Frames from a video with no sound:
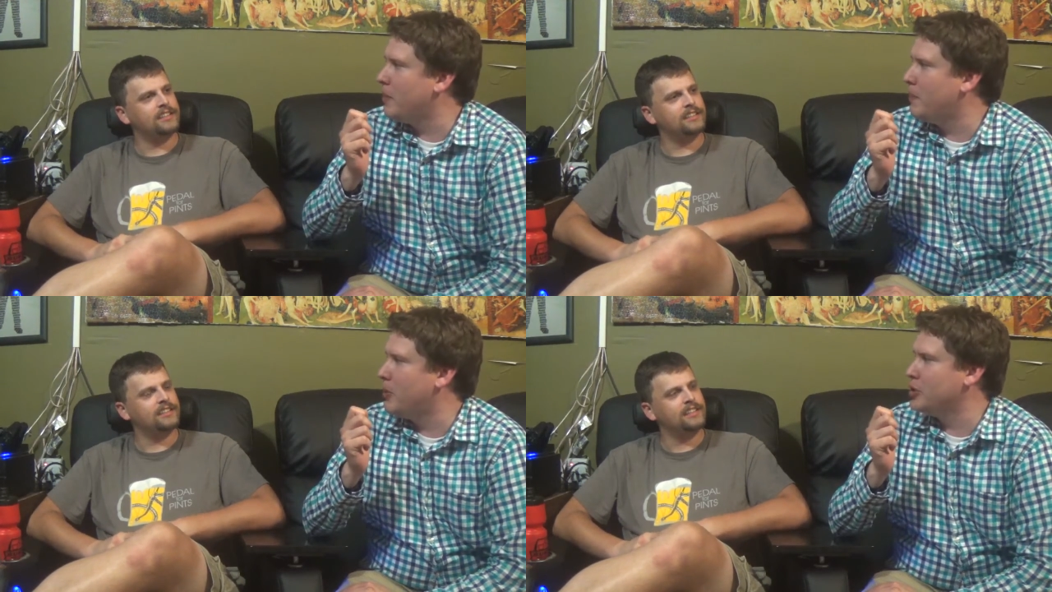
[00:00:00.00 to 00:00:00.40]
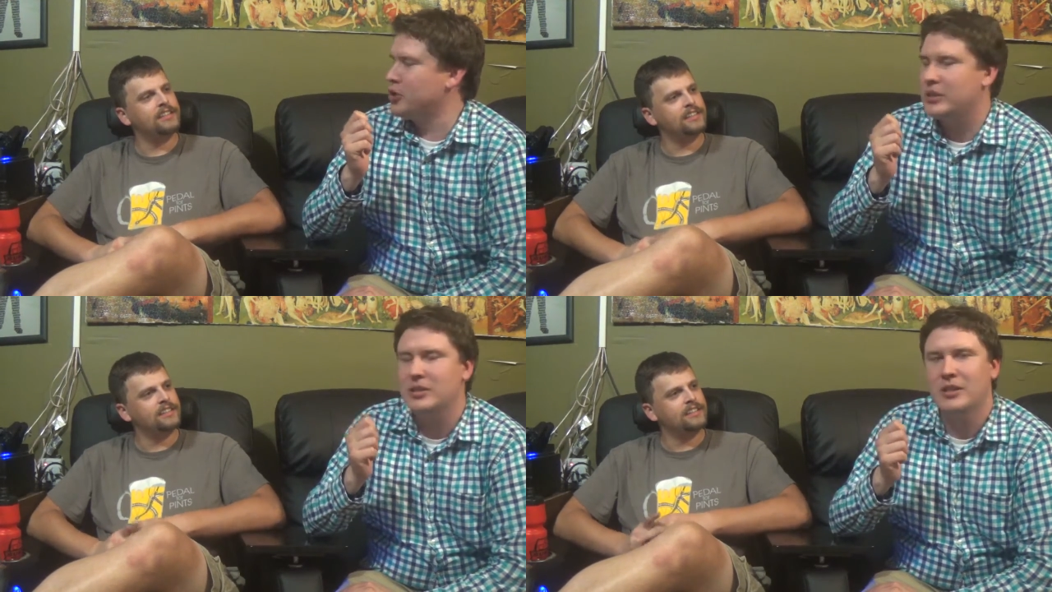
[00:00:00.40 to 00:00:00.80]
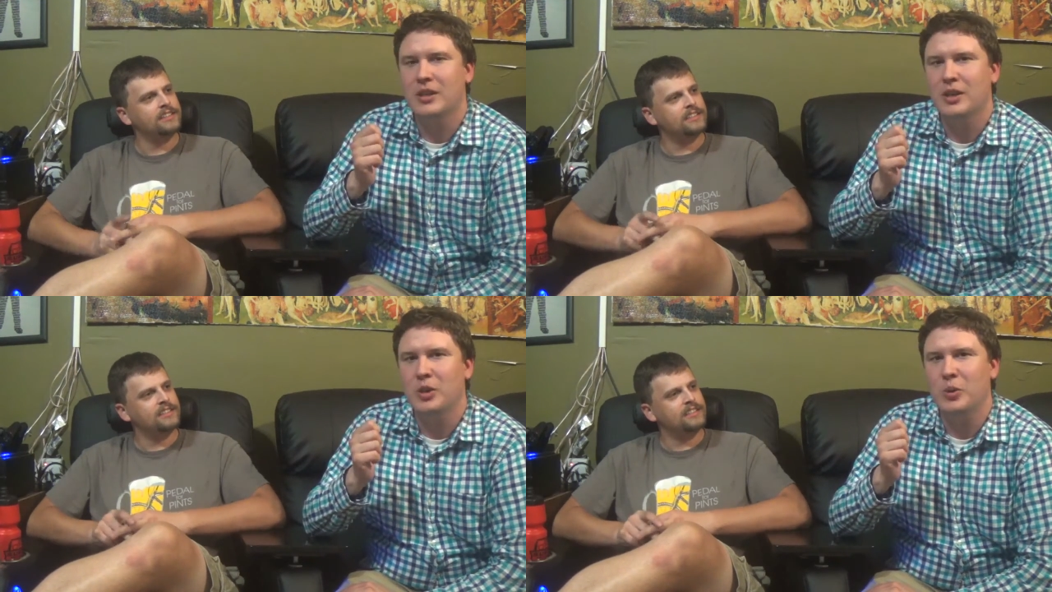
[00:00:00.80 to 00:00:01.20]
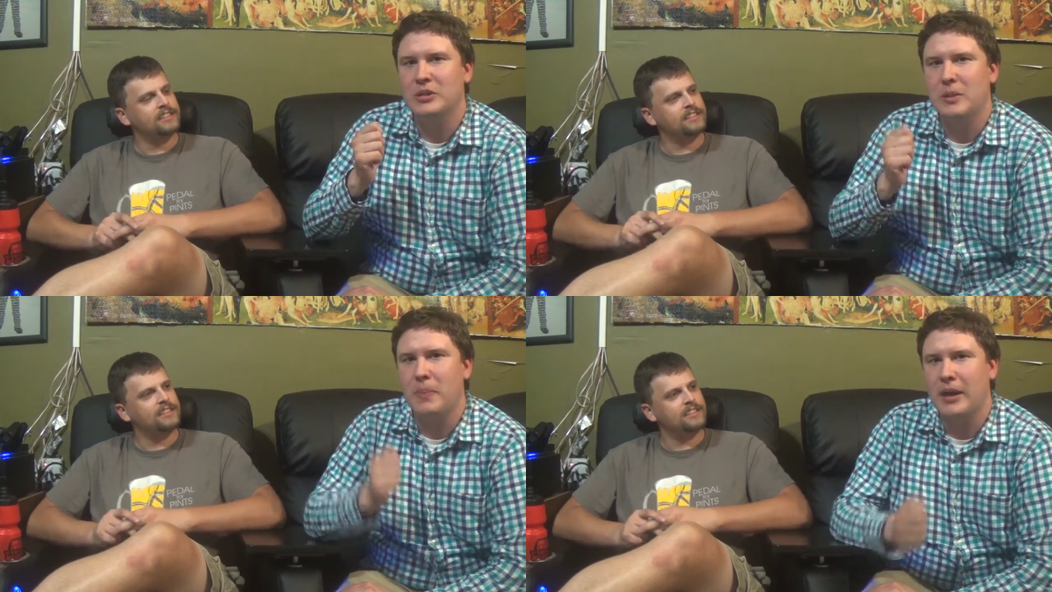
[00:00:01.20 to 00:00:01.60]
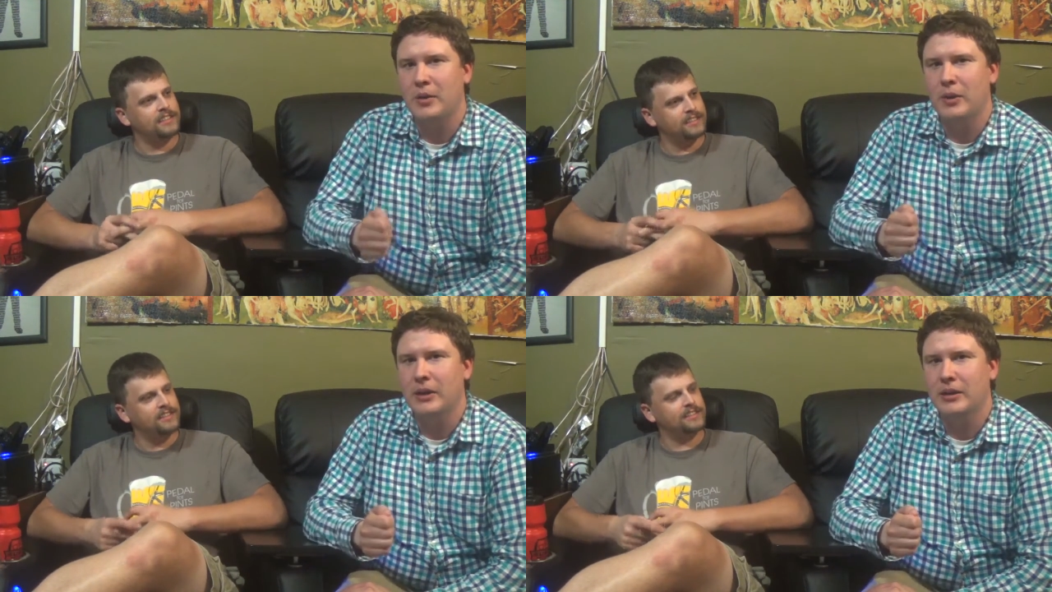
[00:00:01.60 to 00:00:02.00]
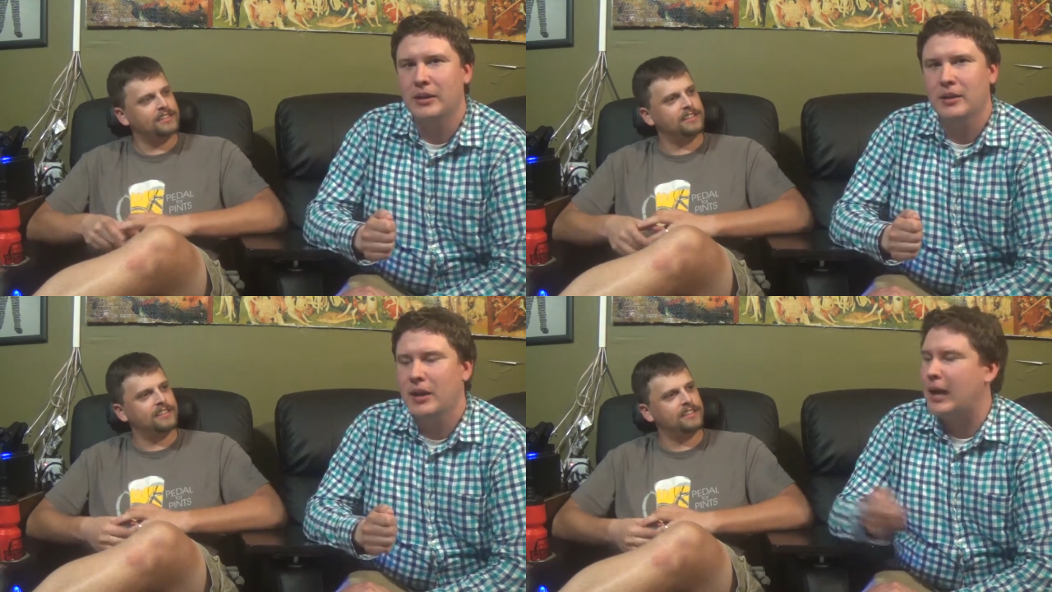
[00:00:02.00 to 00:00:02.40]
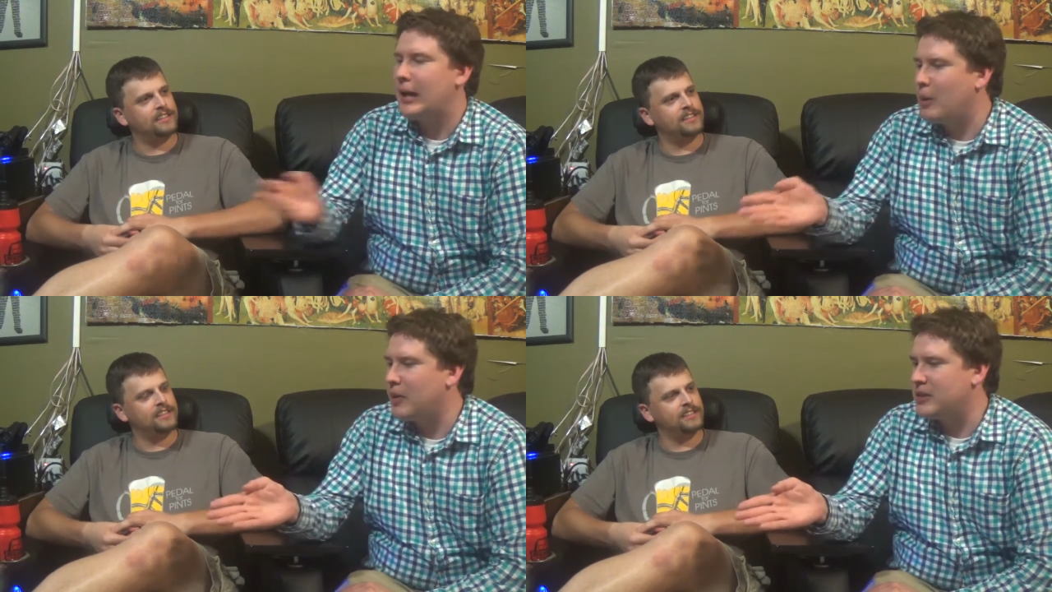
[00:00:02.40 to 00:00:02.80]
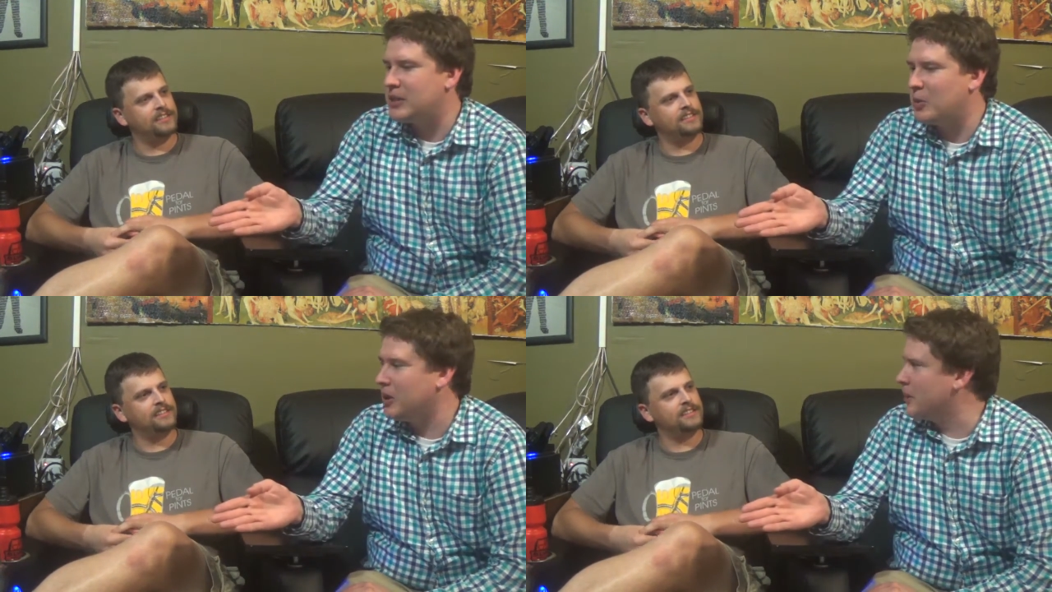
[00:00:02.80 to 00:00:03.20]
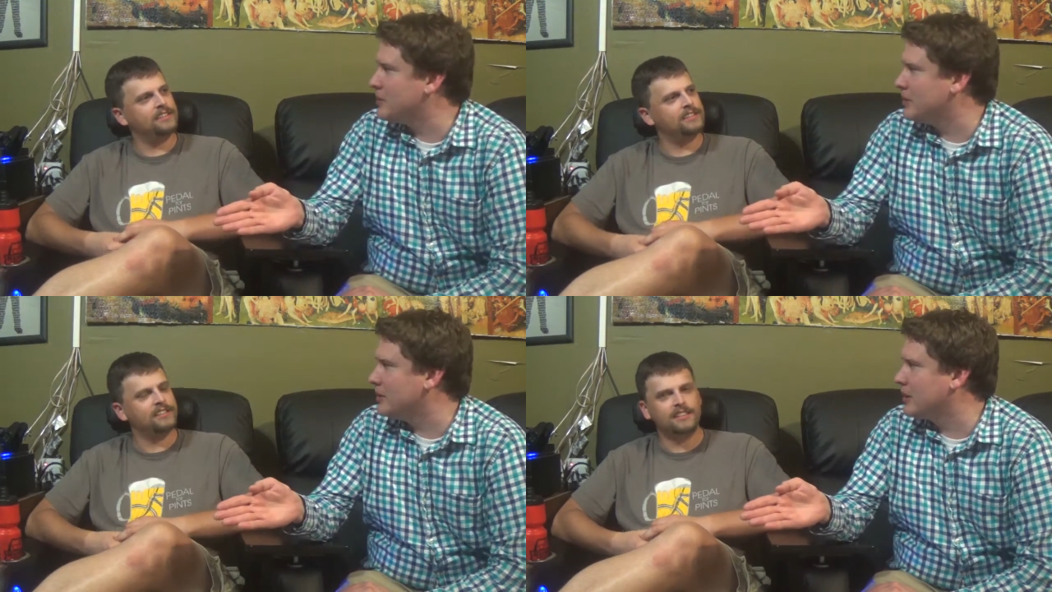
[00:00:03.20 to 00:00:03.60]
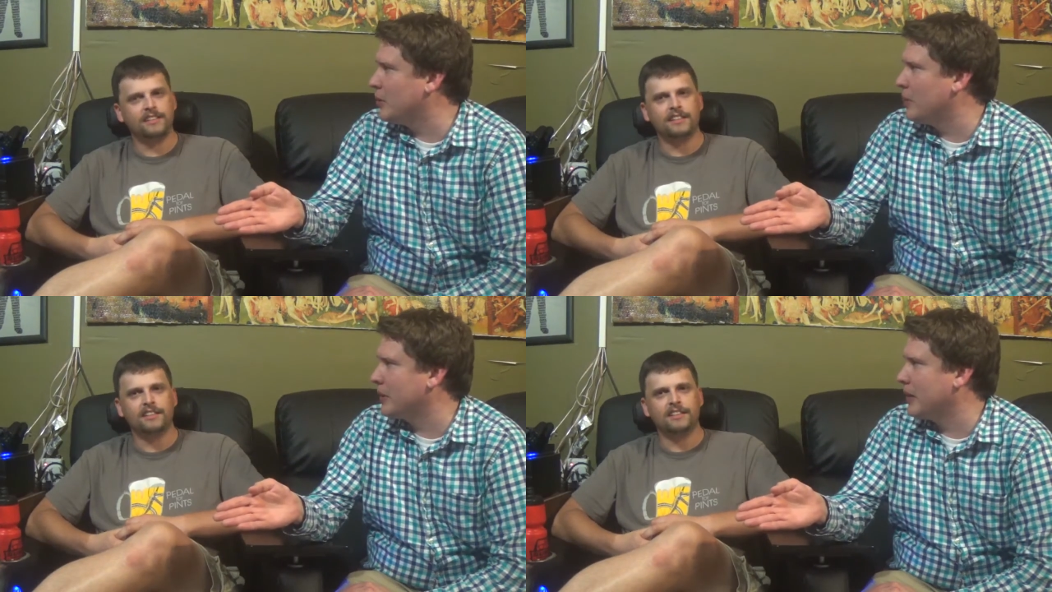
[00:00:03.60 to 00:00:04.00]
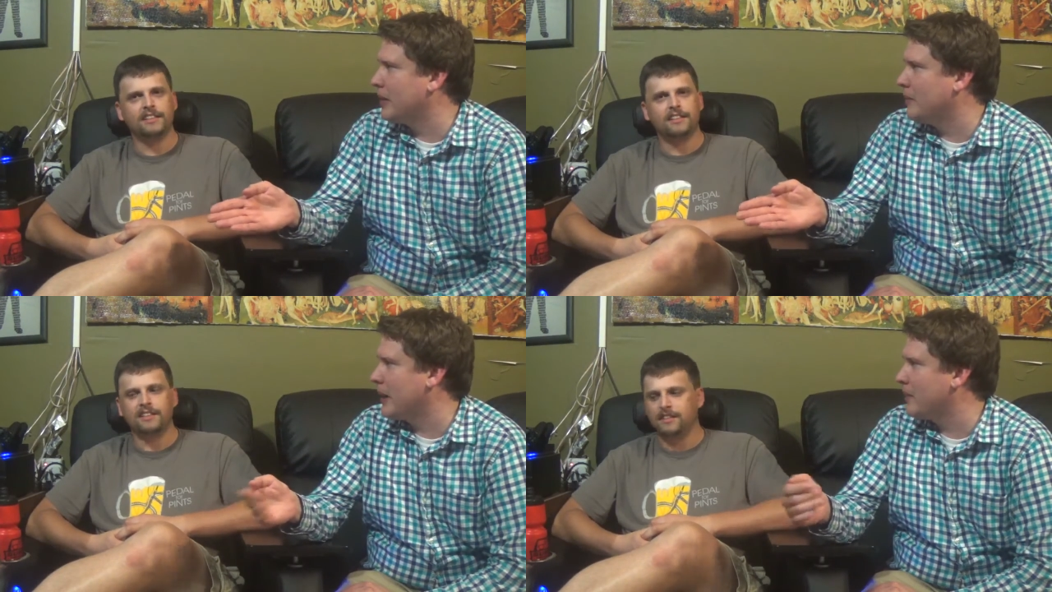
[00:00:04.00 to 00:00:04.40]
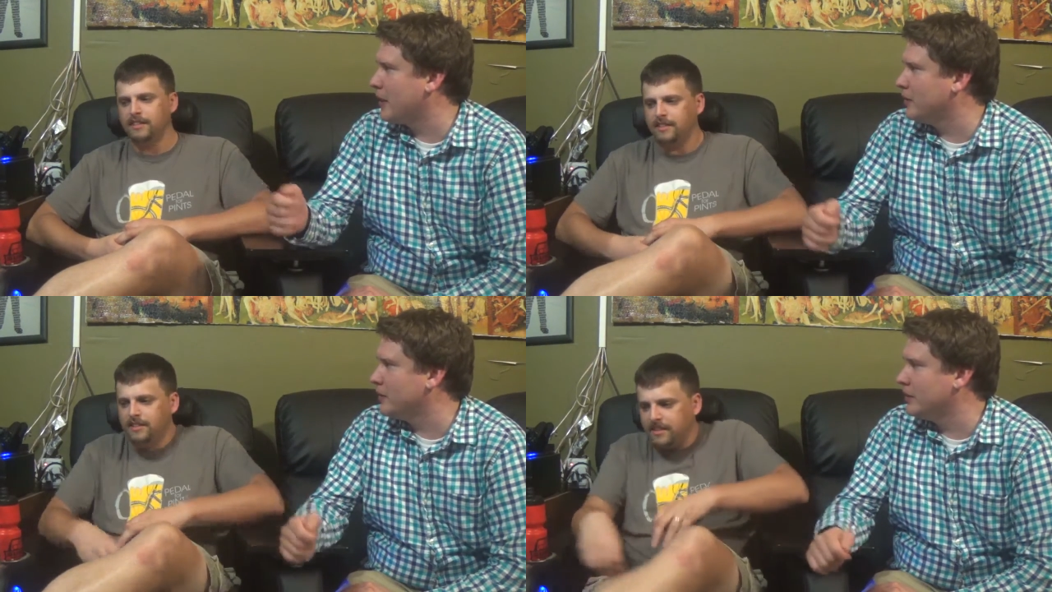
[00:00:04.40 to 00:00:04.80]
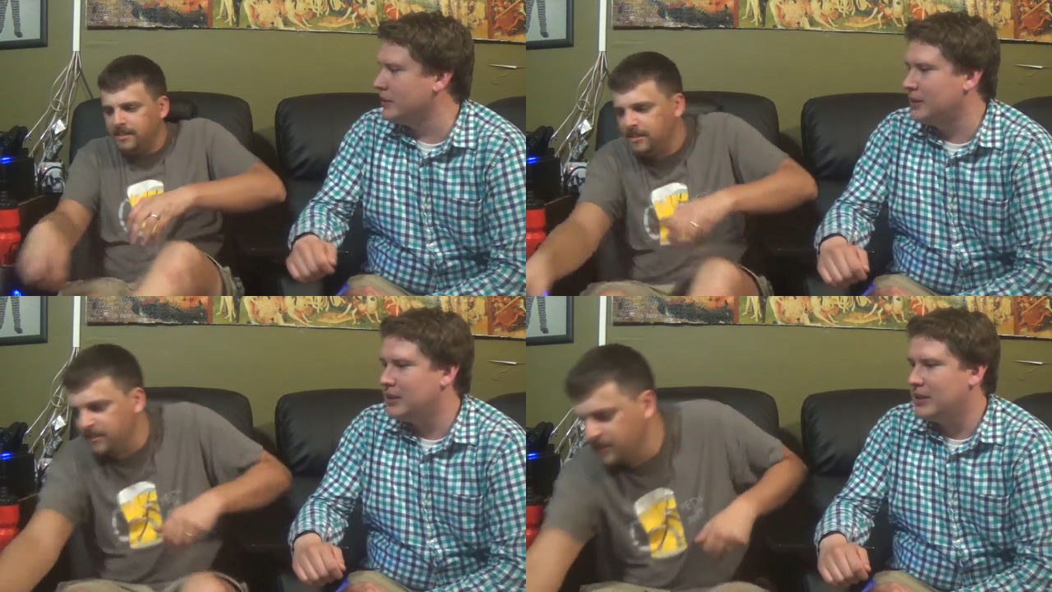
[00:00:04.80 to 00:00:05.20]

Speaker 1: Burgess, who was the penguin. I kind of want this on the real episode. Can we bring that mic back over? Oh.